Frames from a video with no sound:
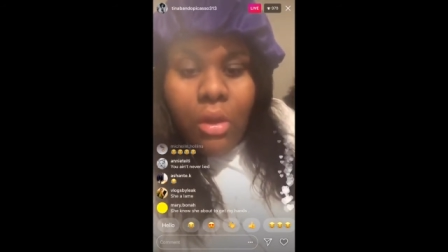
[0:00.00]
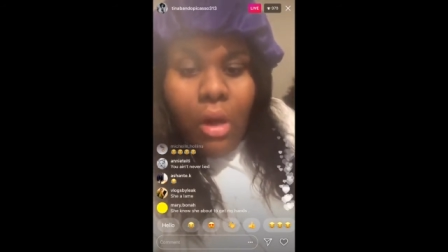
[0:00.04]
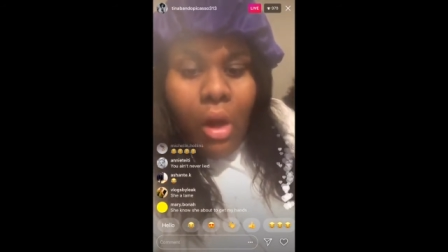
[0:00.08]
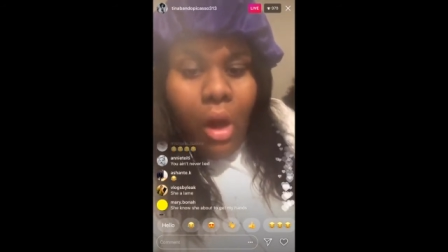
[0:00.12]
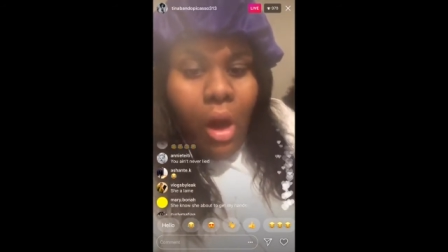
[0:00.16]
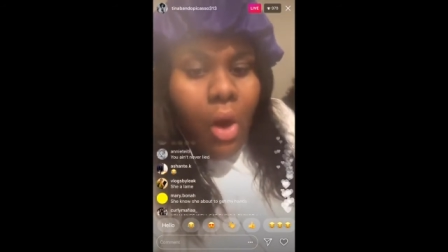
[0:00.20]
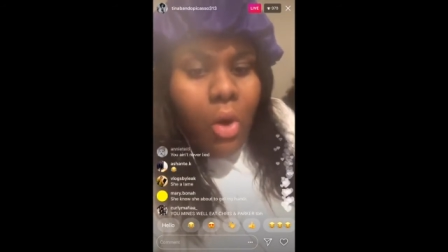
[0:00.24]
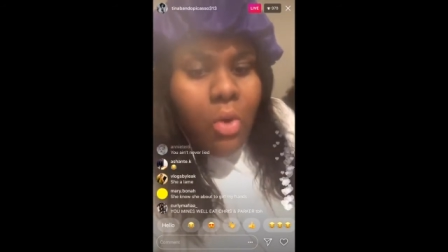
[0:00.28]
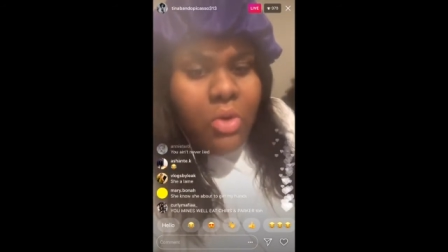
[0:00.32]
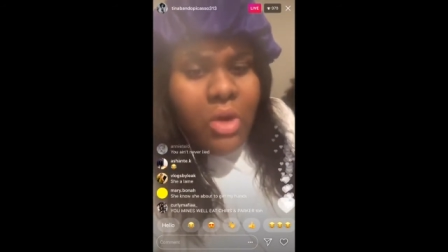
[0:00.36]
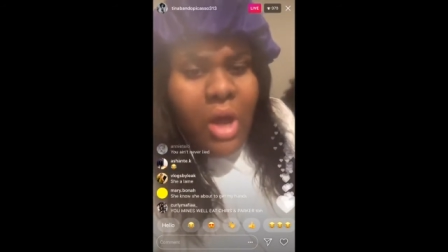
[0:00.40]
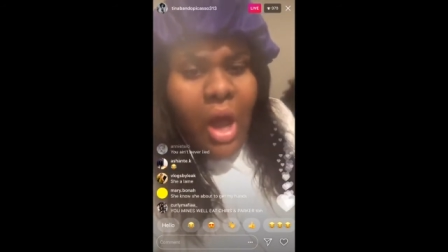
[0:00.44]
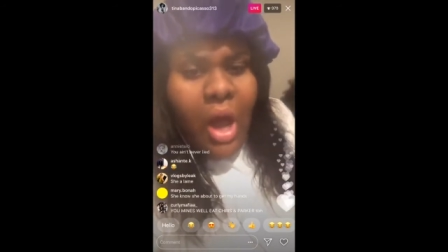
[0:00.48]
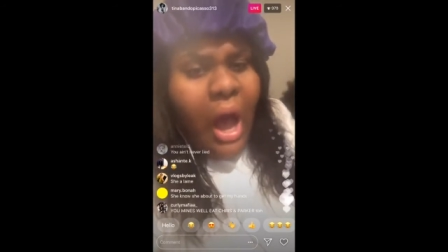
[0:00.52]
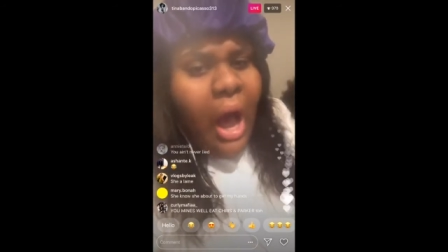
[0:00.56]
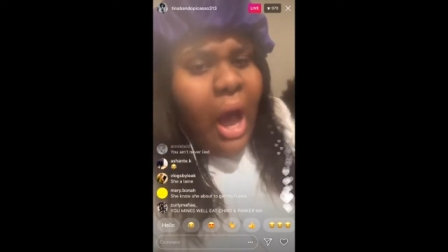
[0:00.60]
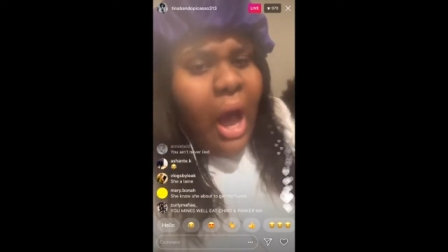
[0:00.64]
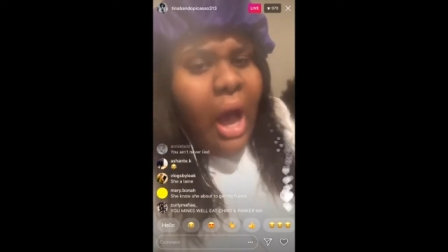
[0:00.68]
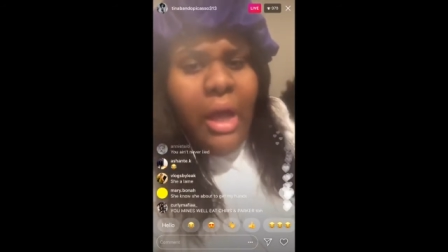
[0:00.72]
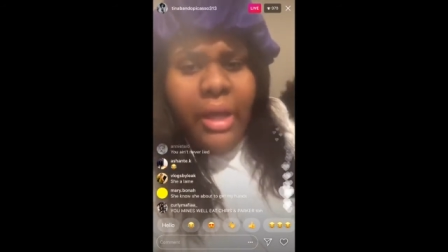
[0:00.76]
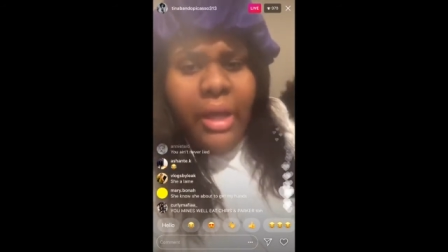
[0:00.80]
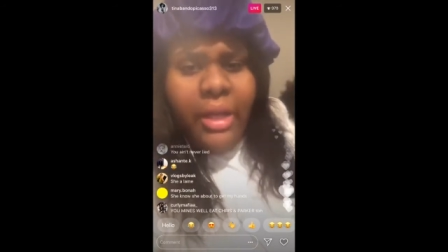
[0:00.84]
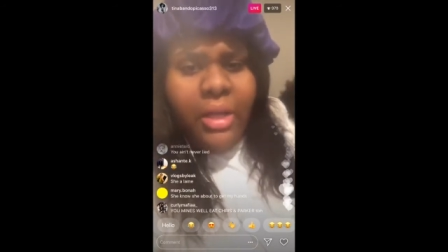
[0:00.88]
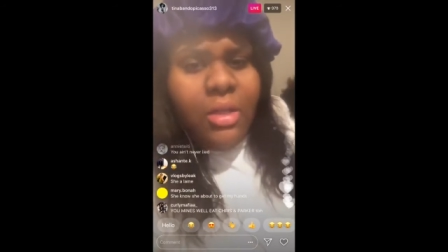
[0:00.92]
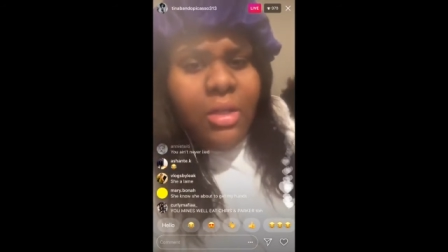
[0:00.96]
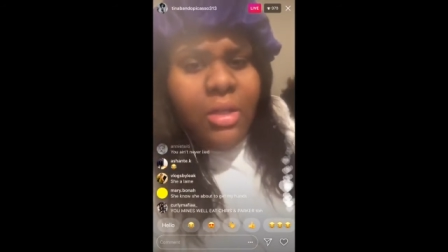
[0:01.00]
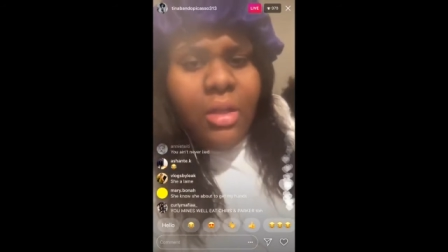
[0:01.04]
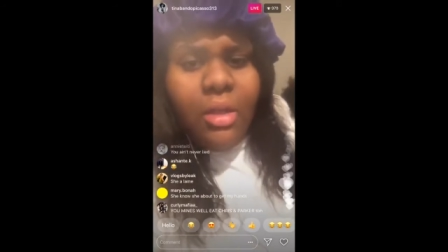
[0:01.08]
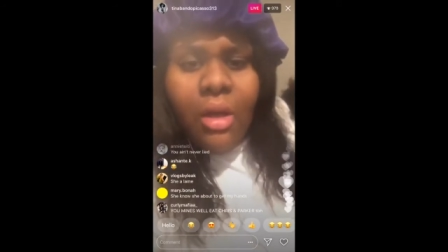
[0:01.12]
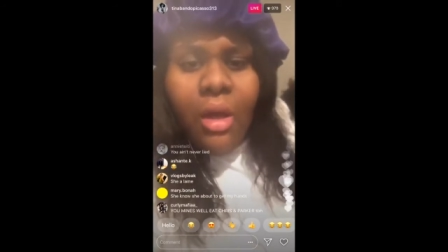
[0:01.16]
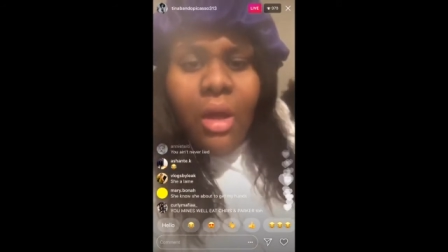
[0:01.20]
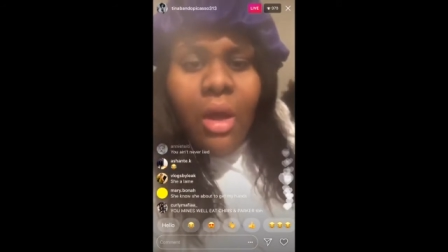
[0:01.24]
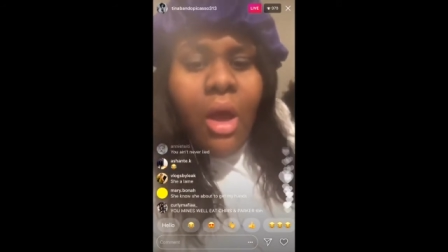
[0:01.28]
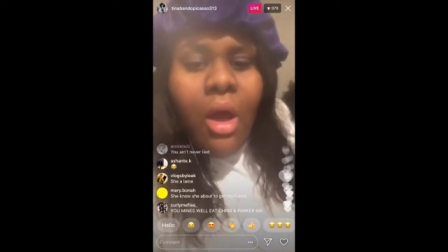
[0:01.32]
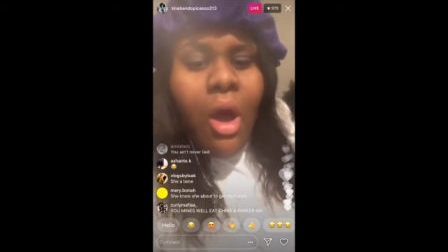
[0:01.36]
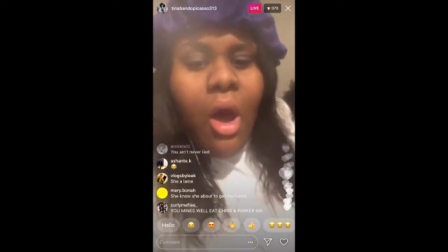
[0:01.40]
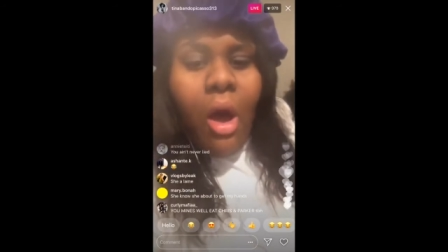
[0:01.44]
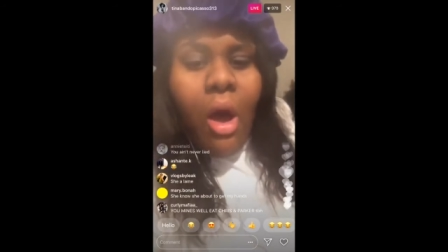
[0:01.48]
Oh God,
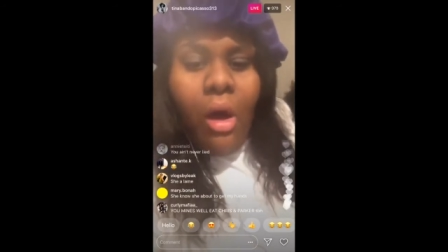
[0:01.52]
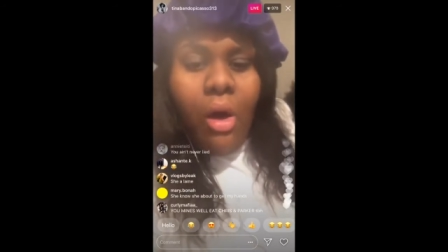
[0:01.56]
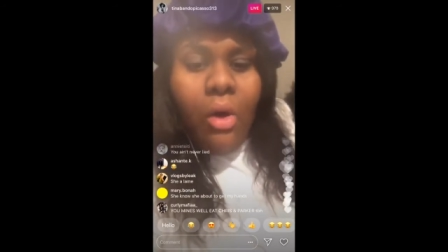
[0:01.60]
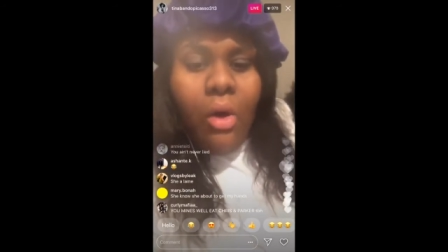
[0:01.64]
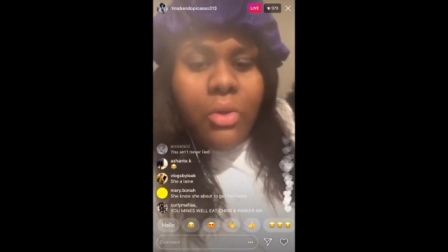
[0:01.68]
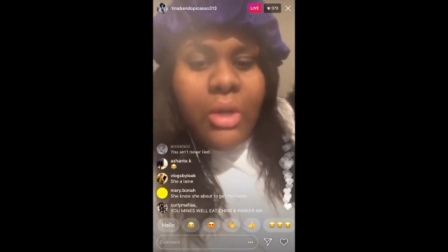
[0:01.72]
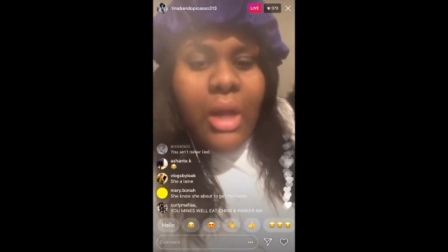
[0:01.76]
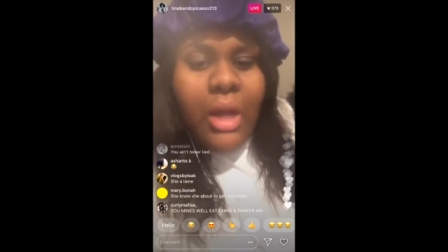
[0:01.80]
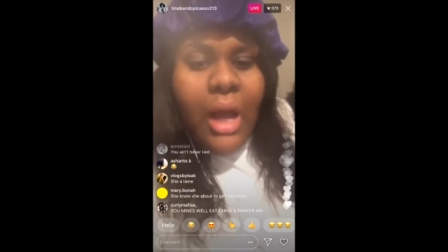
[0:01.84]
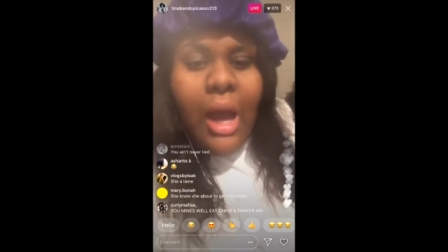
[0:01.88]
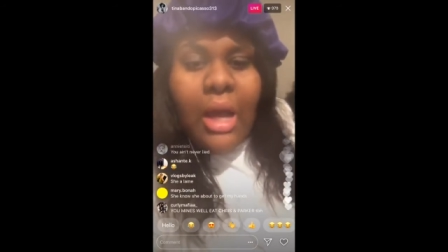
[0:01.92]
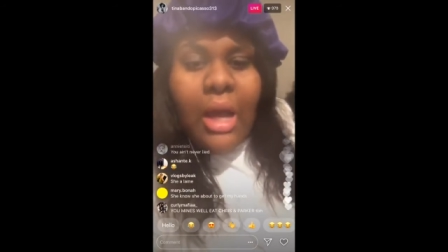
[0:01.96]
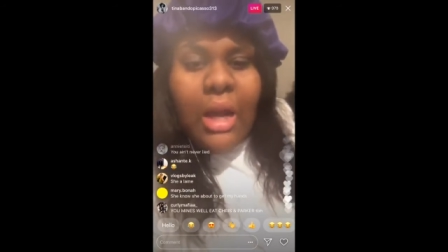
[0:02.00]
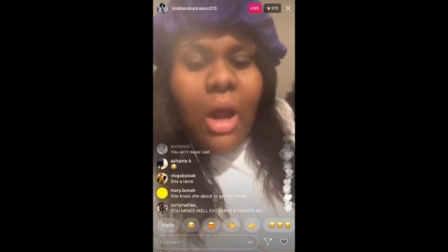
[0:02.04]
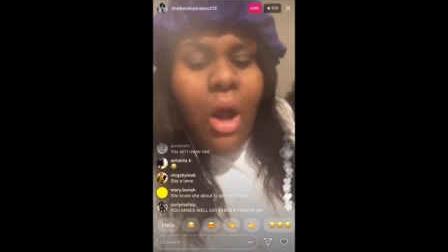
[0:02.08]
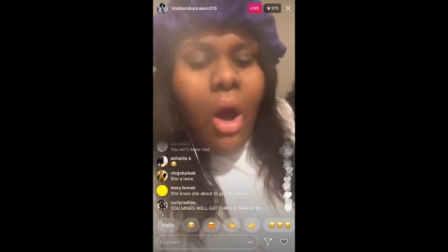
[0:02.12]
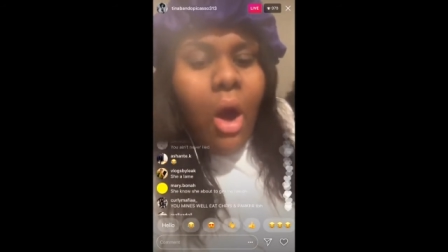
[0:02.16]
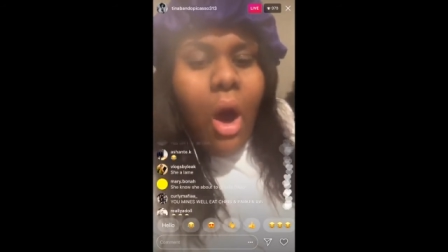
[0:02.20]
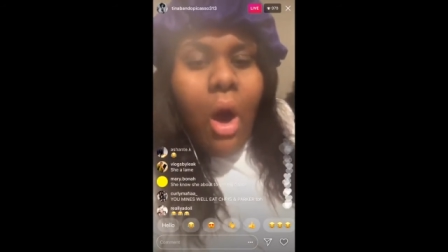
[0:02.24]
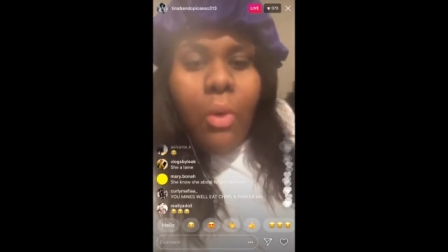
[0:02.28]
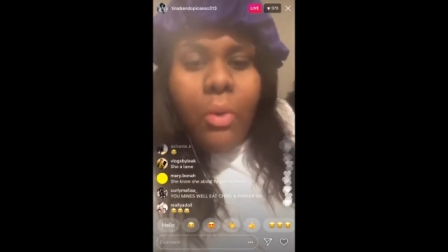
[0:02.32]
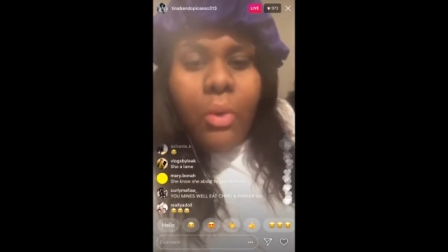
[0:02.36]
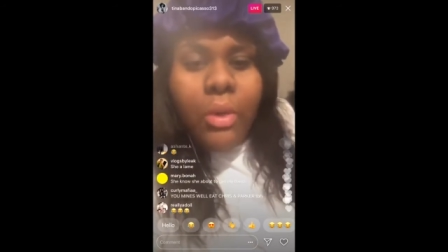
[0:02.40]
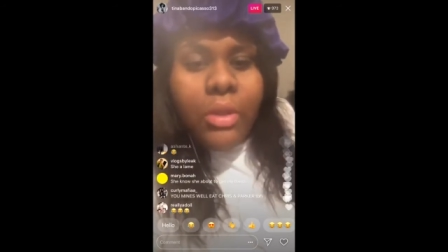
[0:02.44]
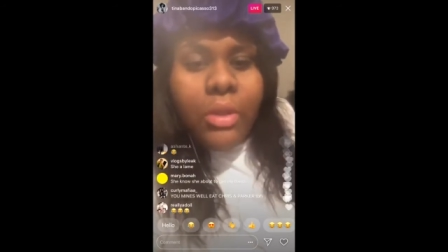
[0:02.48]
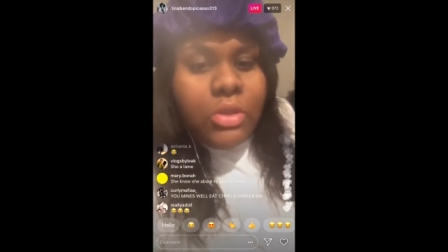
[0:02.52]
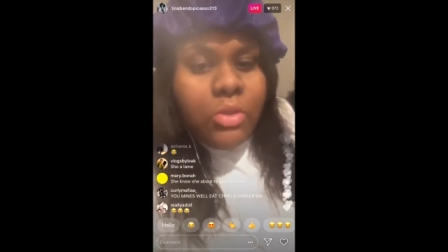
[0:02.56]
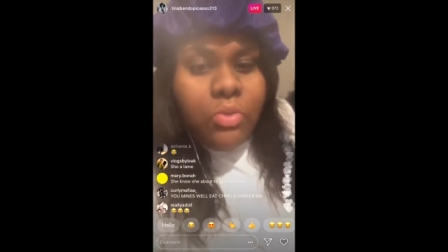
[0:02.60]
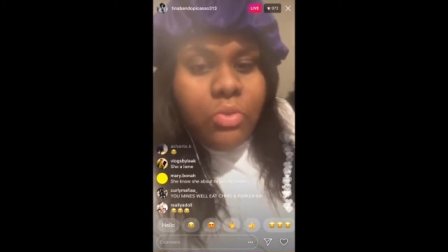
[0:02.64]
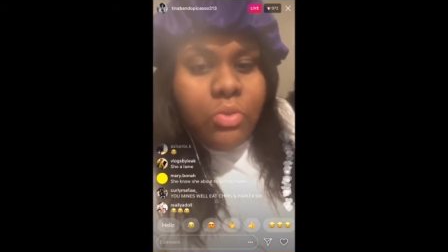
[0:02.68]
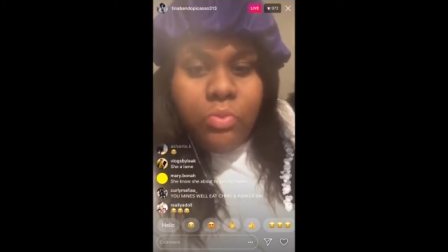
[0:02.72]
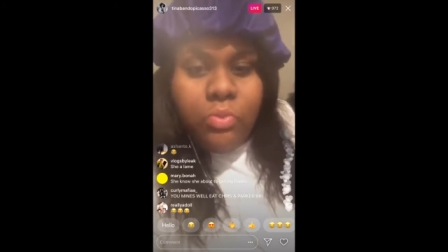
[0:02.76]
Oh God, I always